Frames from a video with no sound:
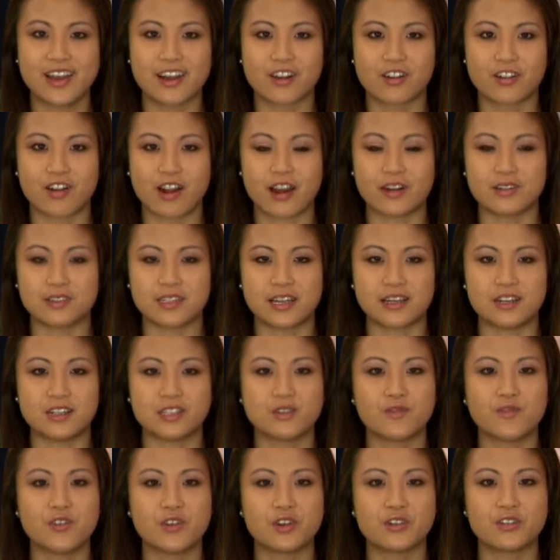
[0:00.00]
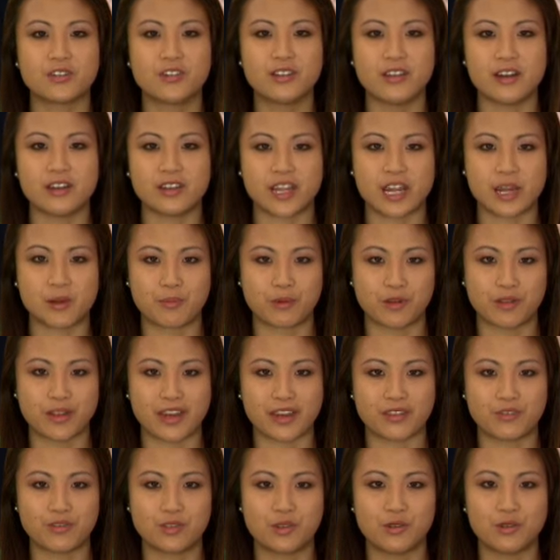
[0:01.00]
Crowds at his funeral on April
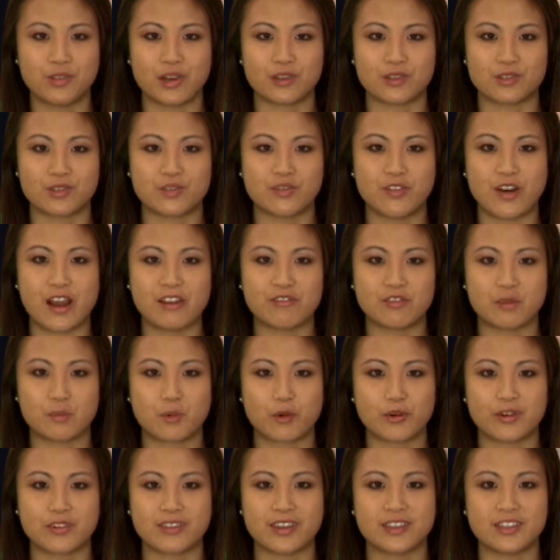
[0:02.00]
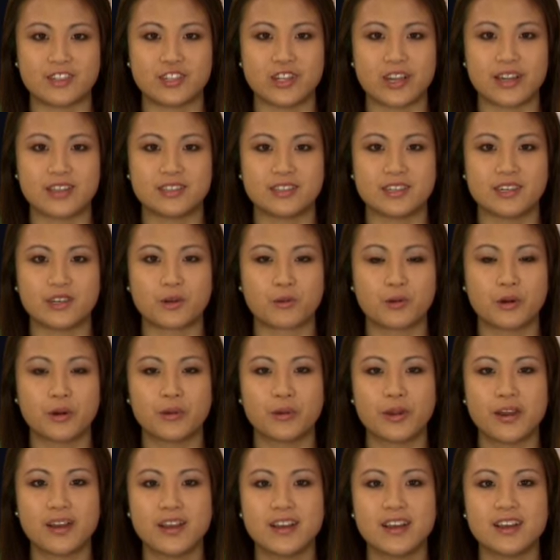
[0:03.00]
8, 2005 reportedly chanted, quote,